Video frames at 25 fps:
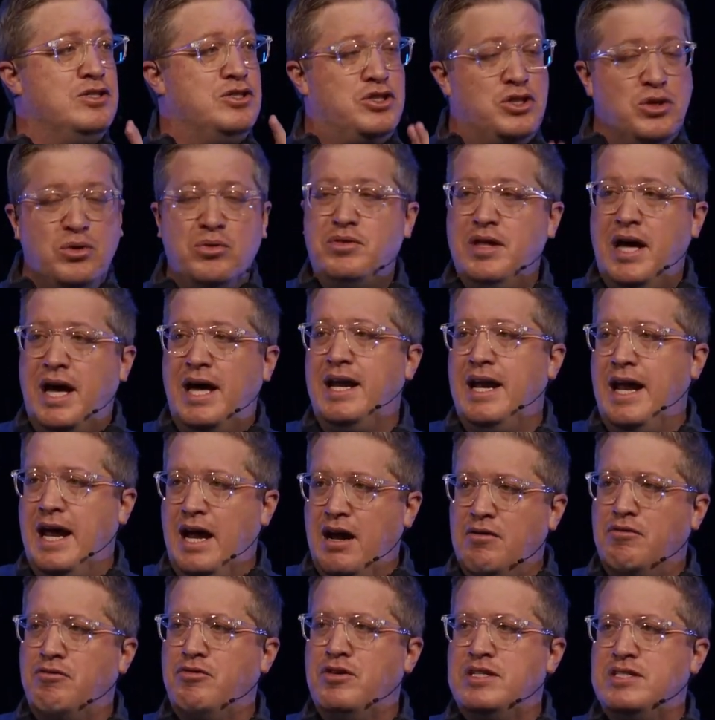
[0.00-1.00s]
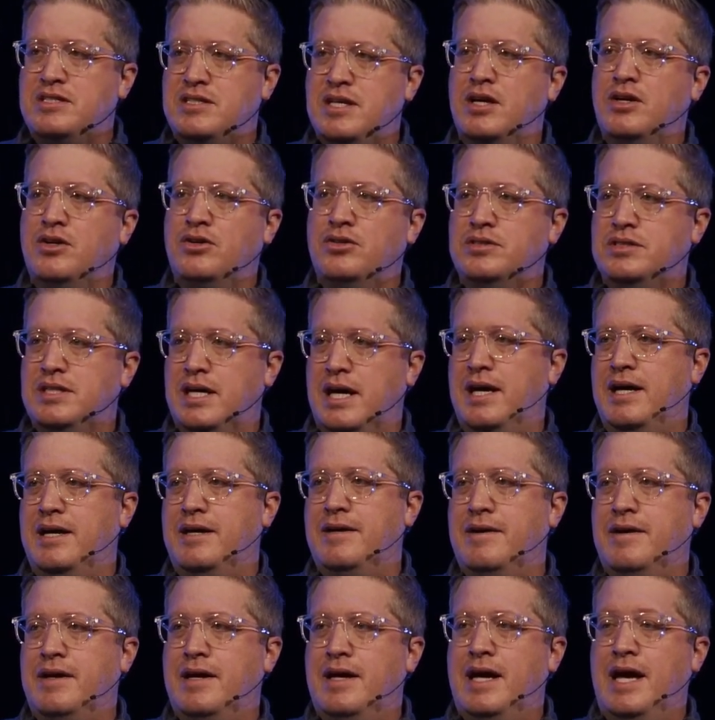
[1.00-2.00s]
Do that every single day,
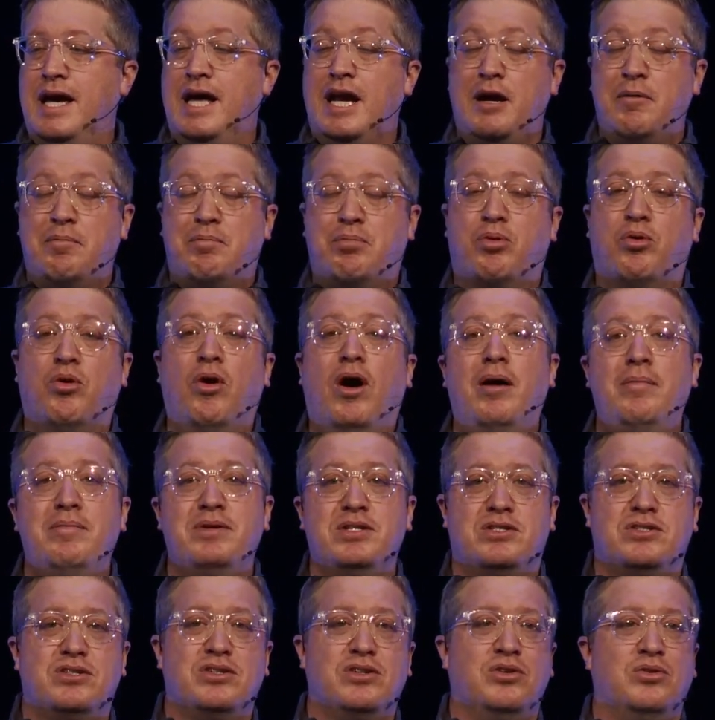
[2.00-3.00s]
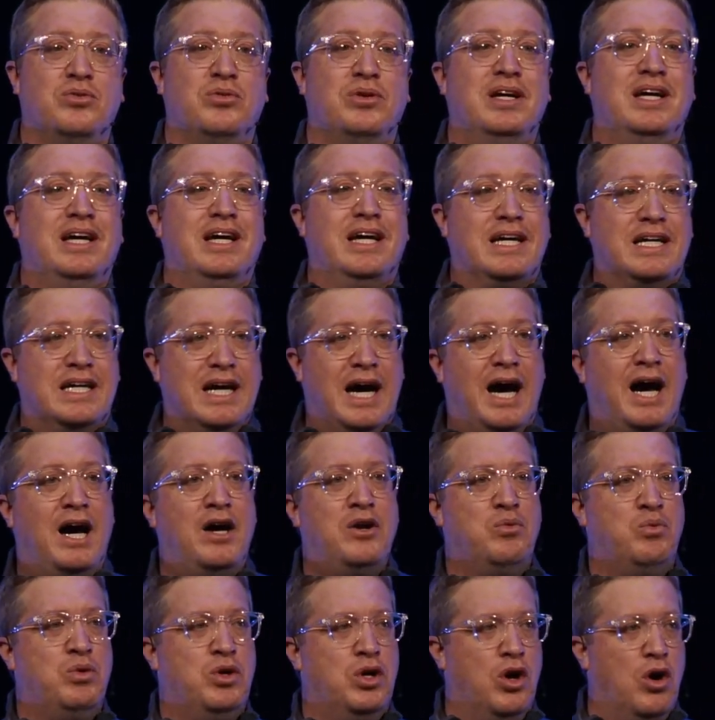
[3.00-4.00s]
and I promise you,
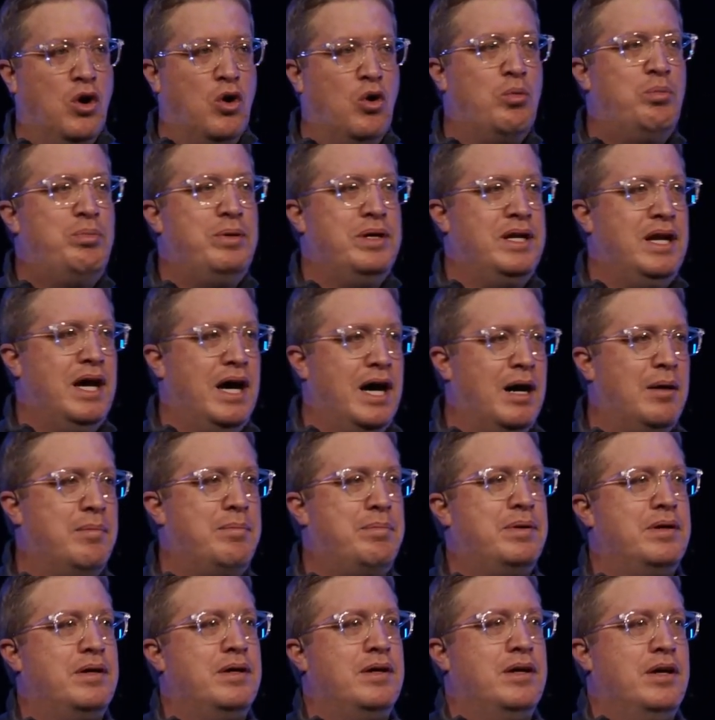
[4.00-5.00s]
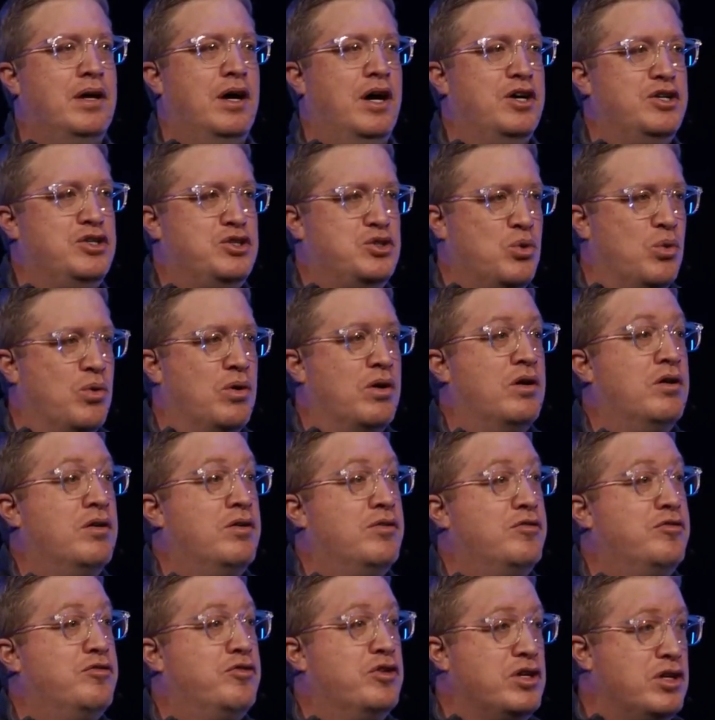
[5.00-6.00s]
God will open up a door
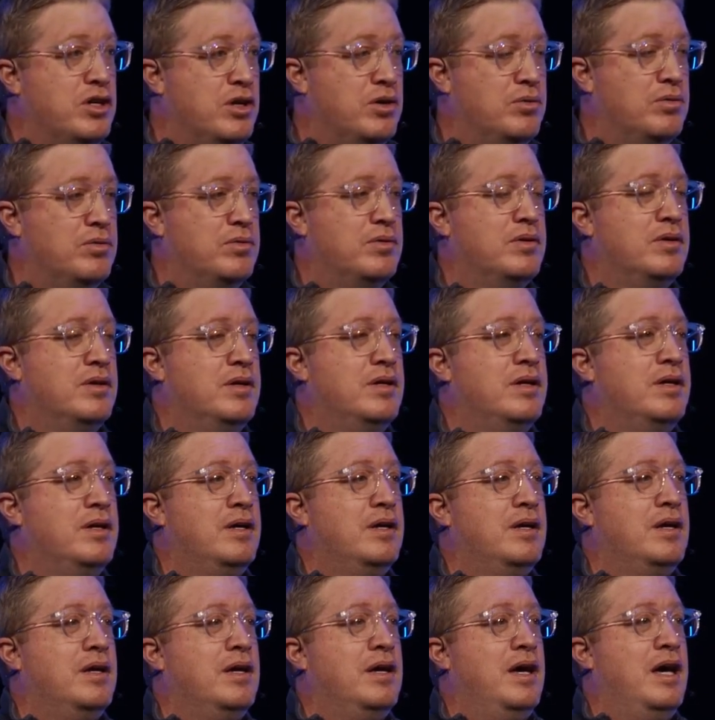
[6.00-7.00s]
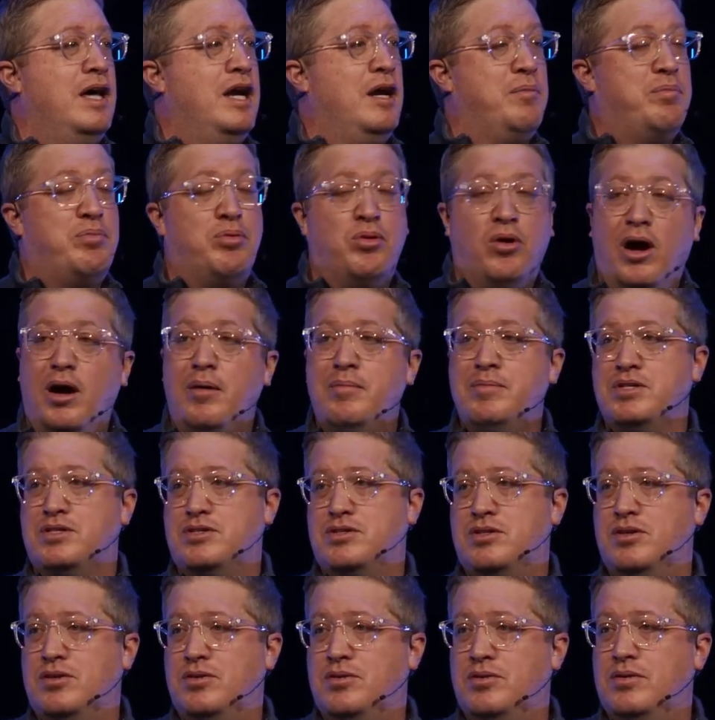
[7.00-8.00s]
for you. And I
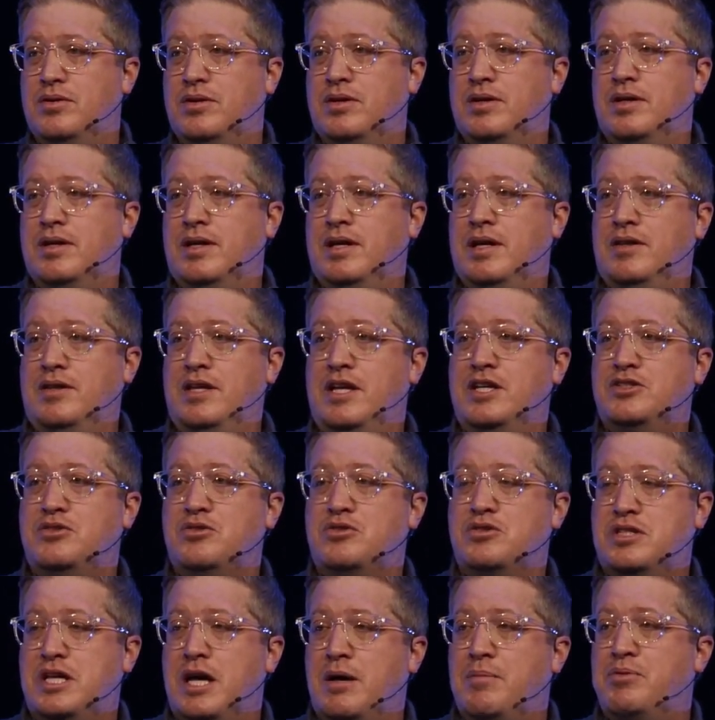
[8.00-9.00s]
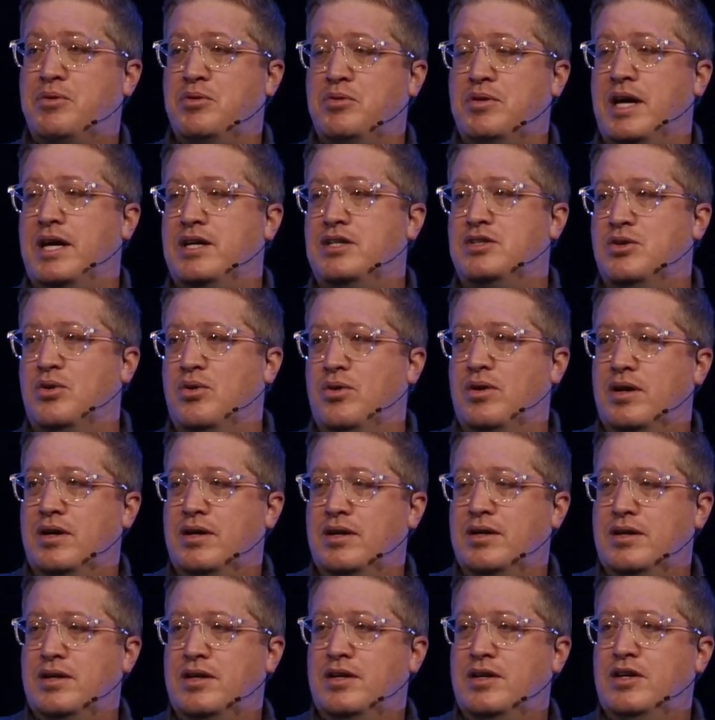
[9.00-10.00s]
promise you that as you step through that
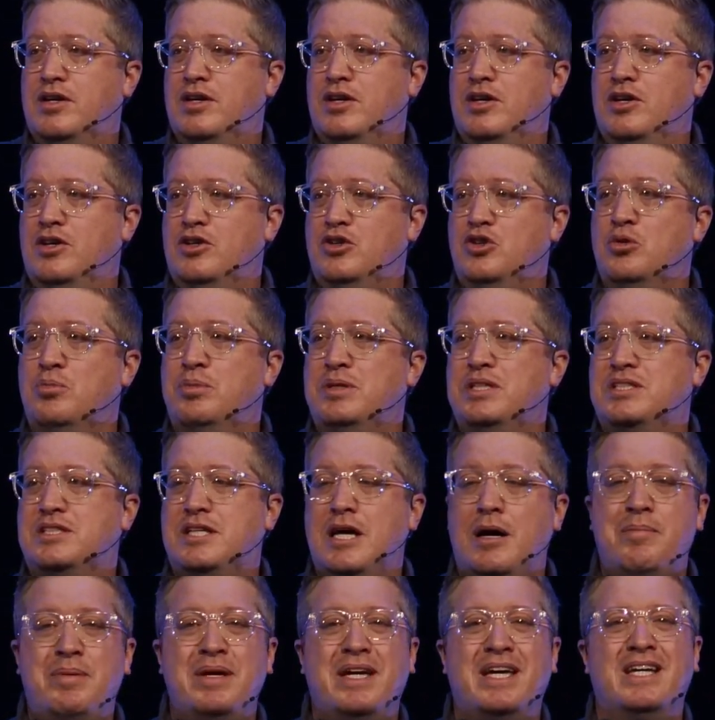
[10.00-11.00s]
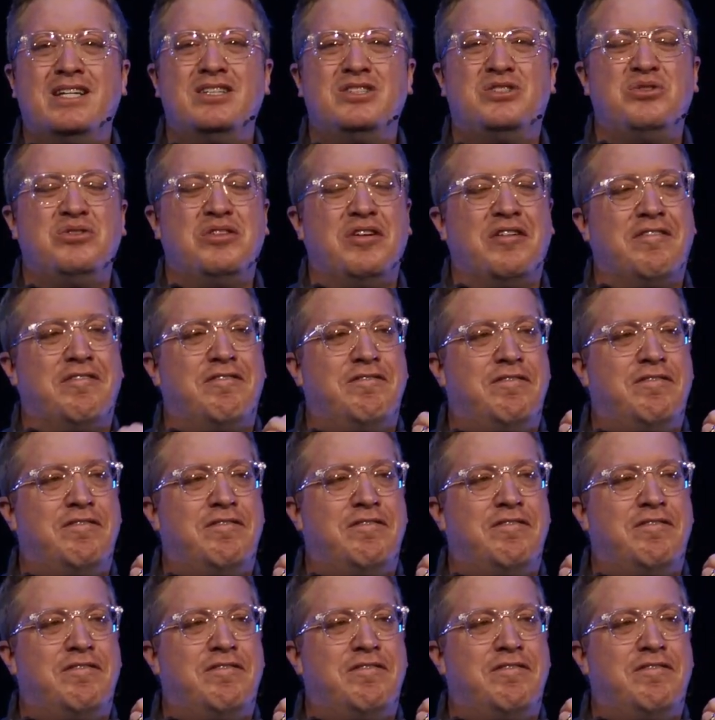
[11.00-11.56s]
door, you'll be stepping into the